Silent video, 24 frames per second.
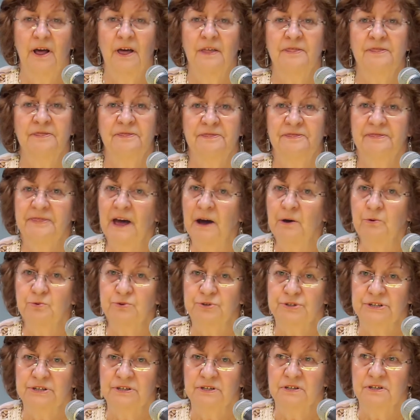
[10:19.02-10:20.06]

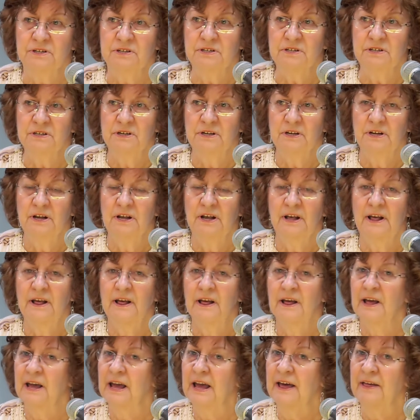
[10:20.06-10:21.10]
thousands
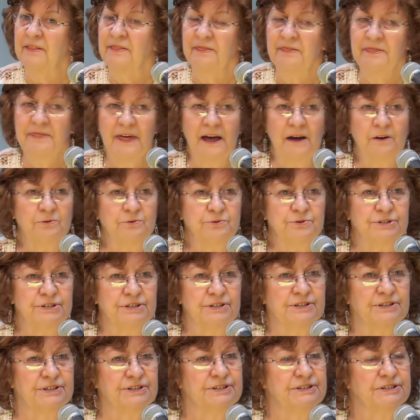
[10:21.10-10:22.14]
and
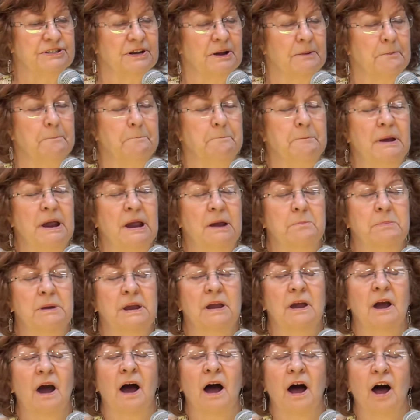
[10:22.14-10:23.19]
thousands, maybe
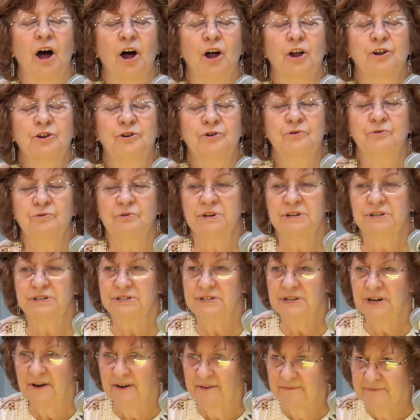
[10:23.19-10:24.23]

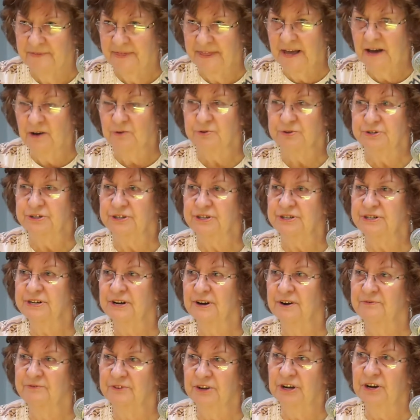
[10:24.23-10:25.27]
hundreds of thousands
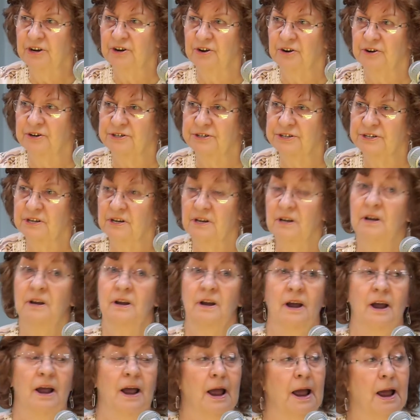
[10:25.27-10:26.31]
of years
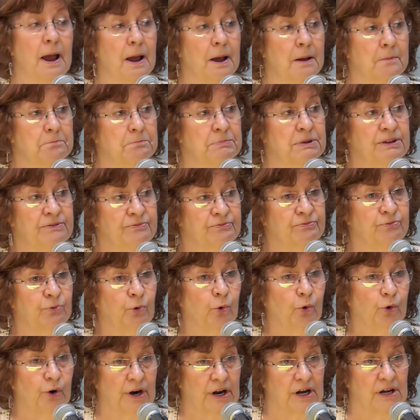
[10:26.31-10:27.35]

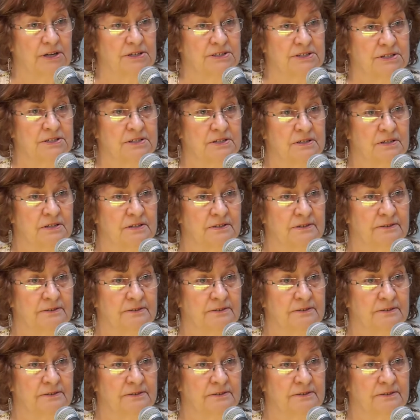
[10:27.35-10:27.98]
before us.